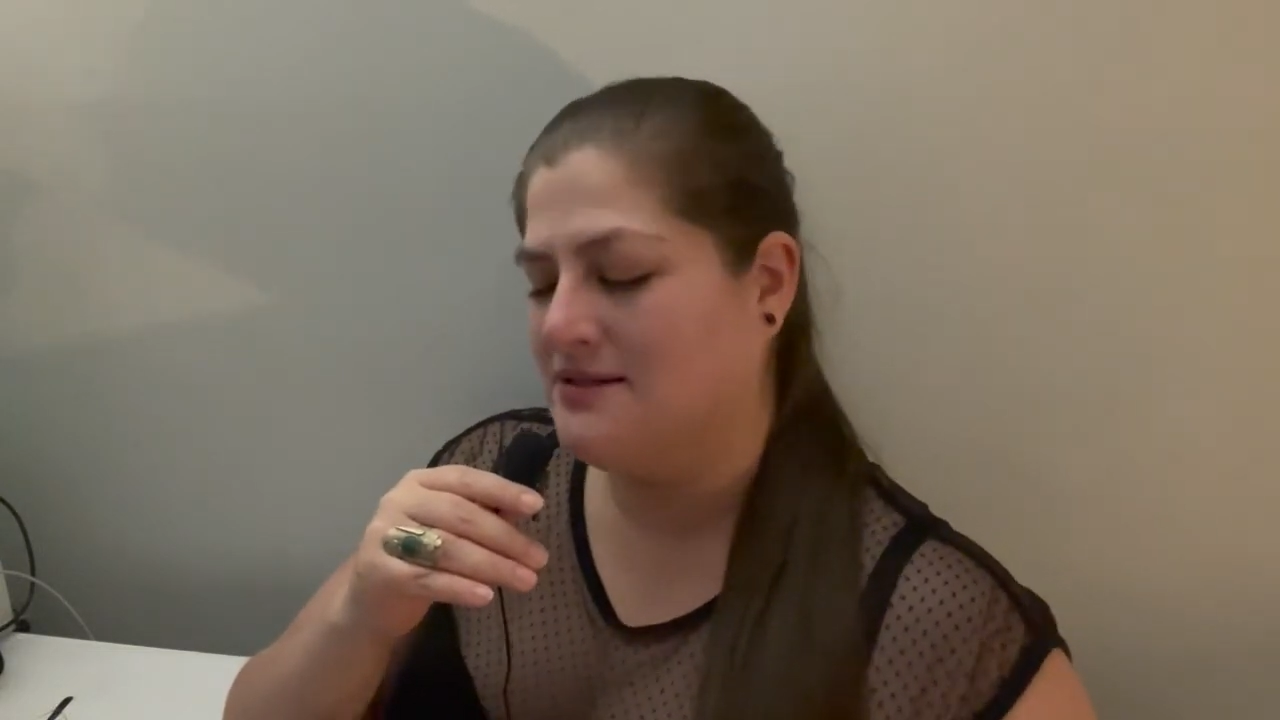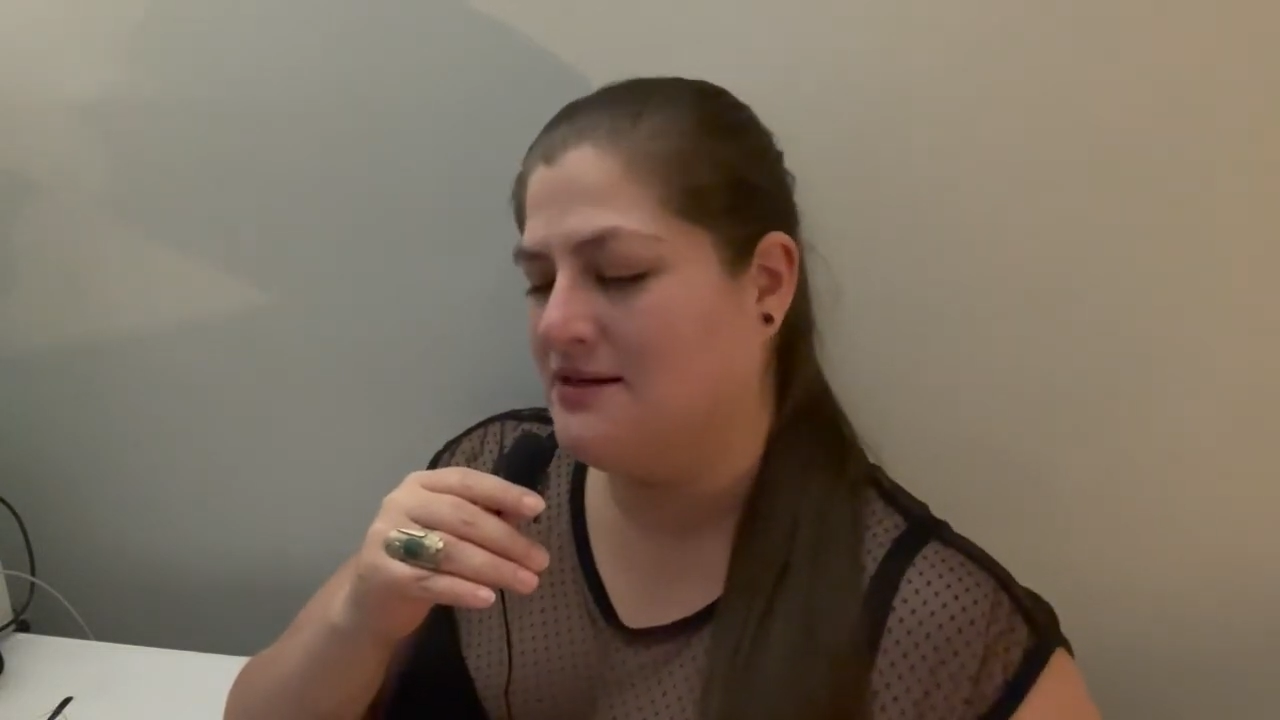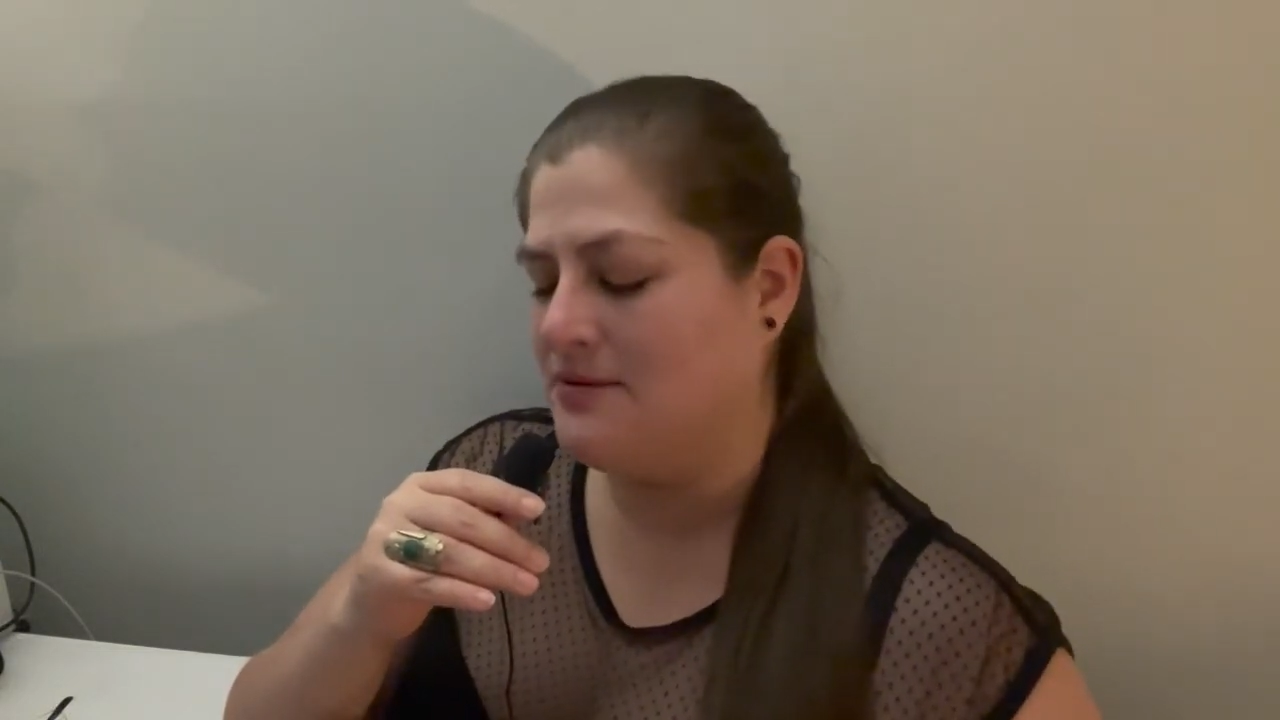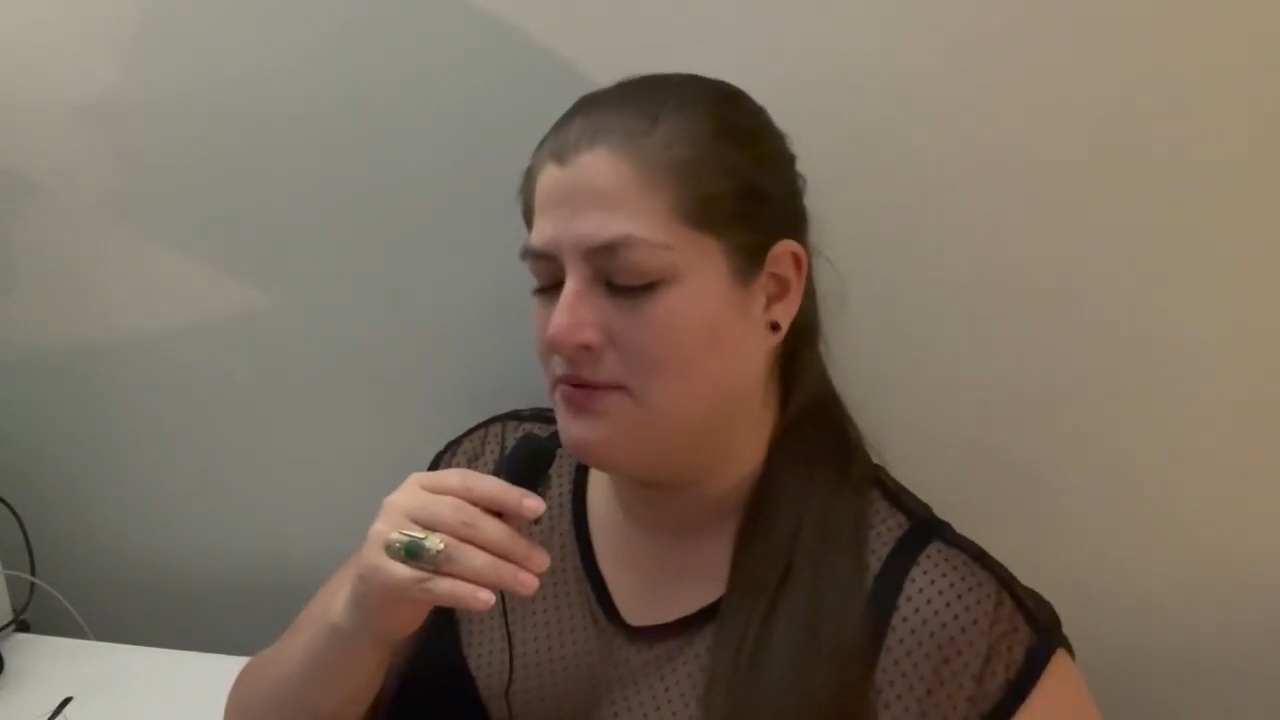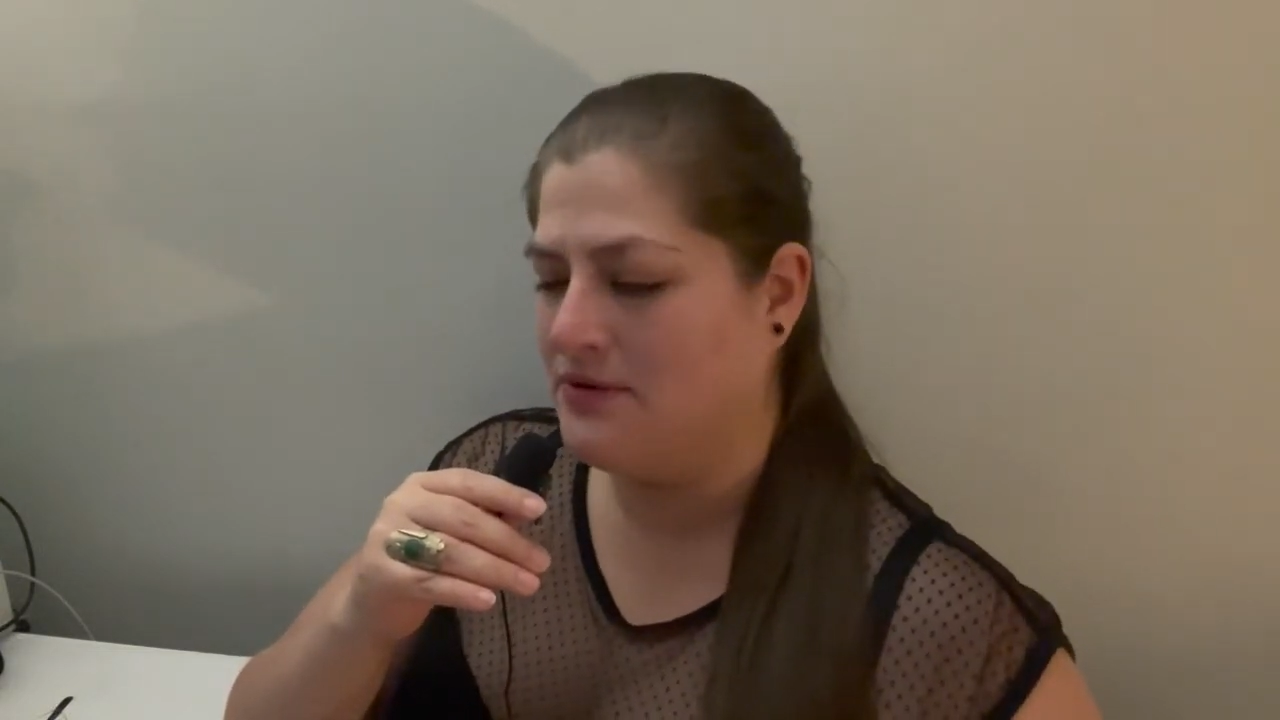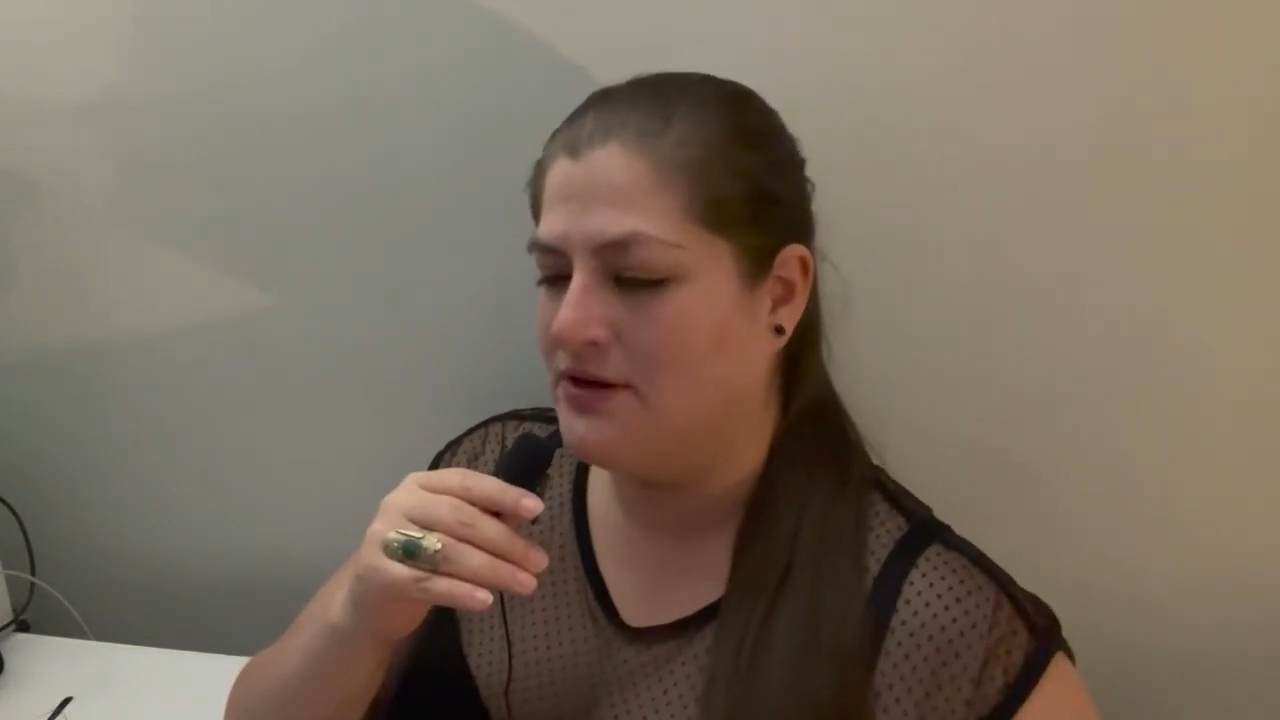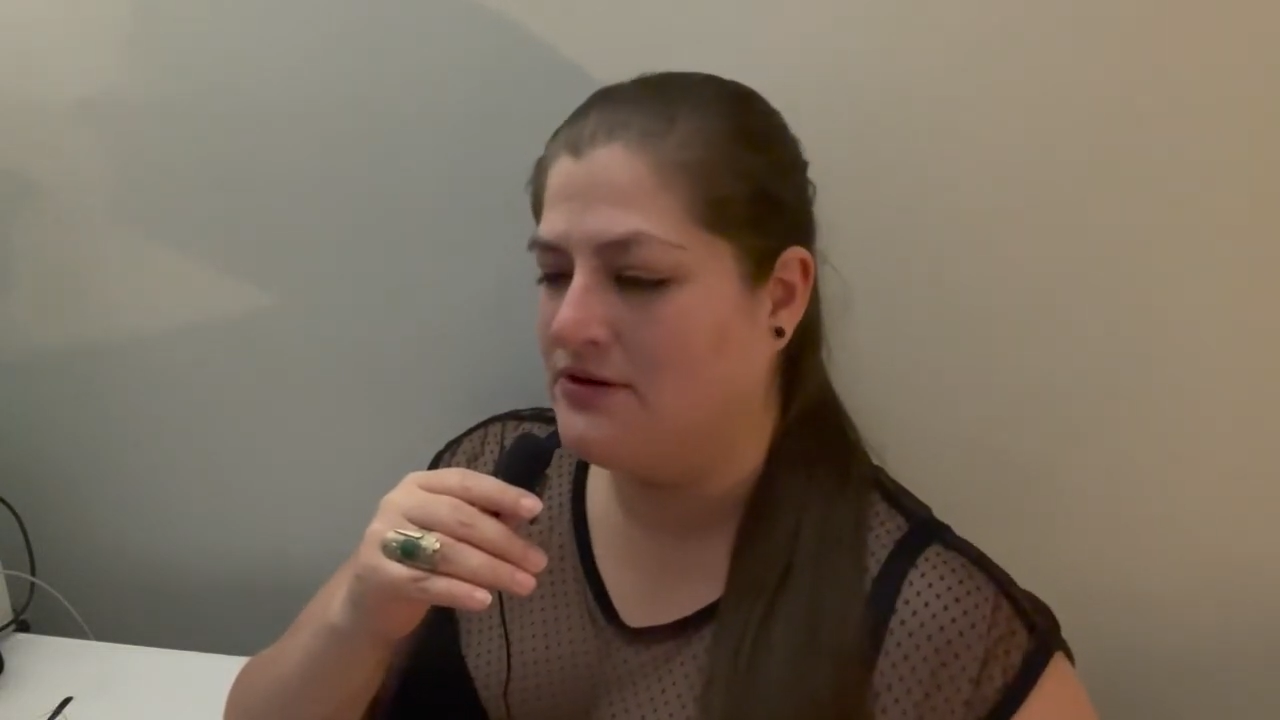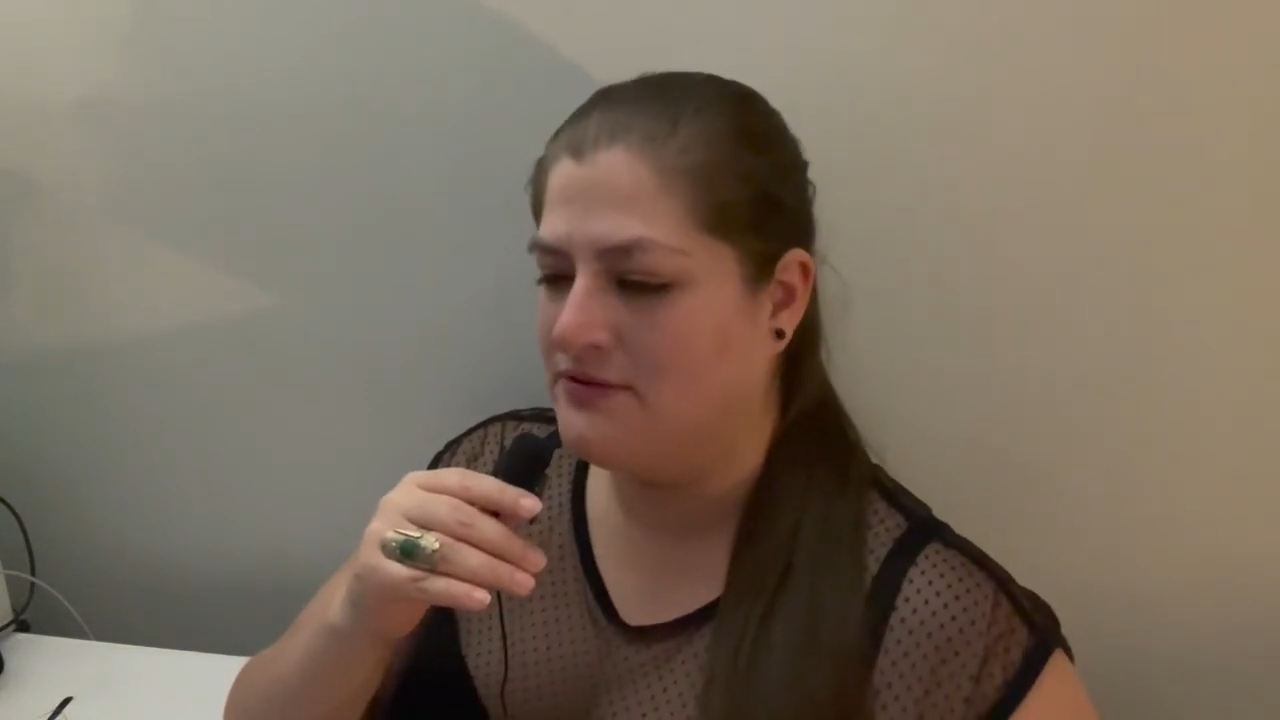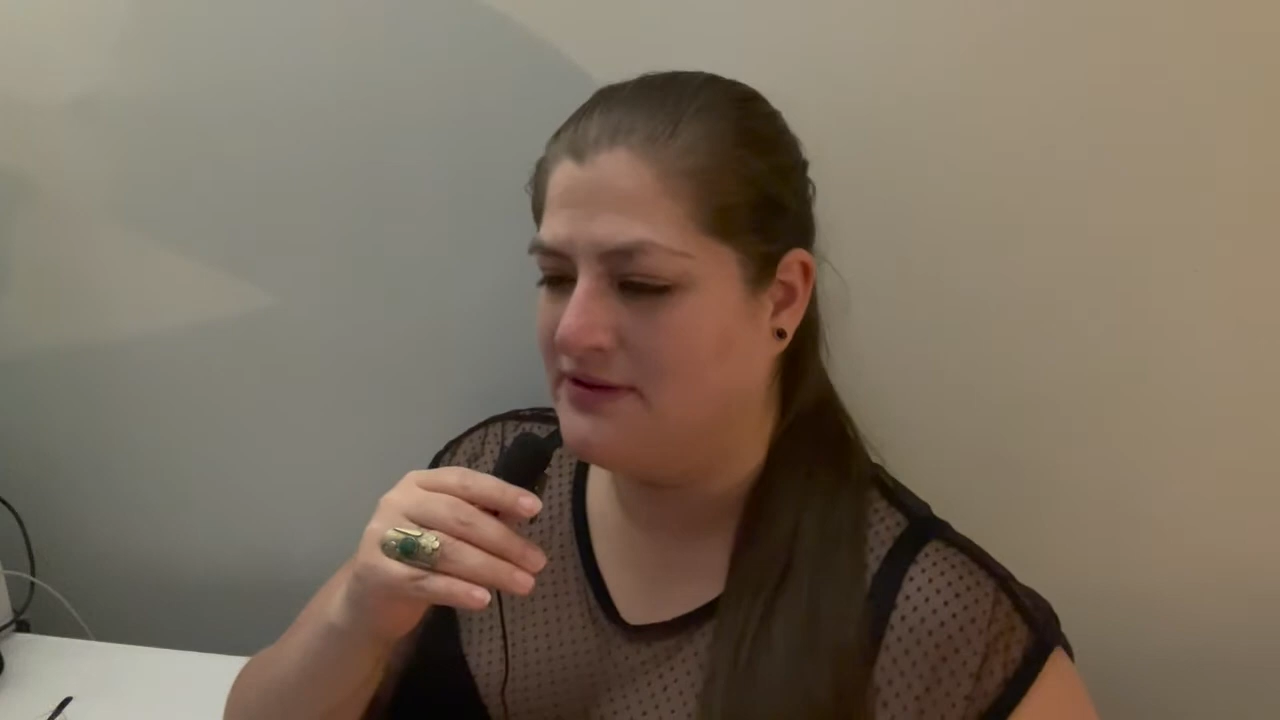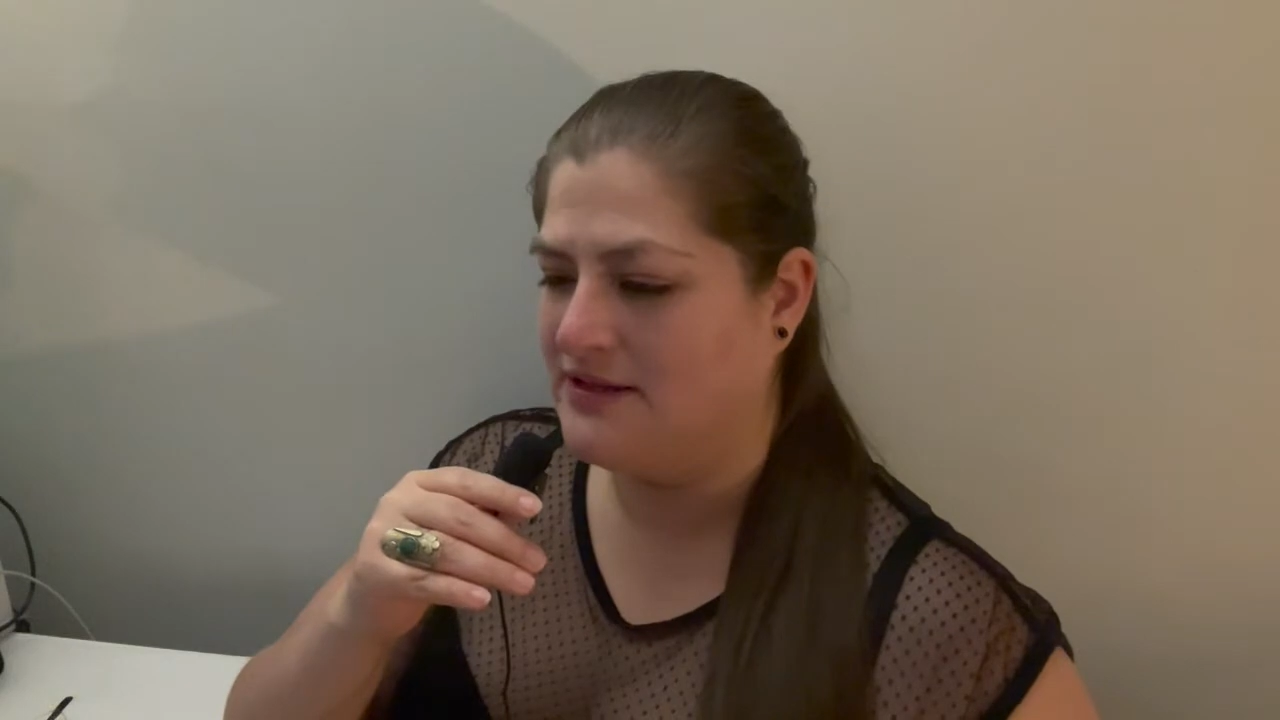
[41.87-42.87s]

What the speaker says: that I'm aware of and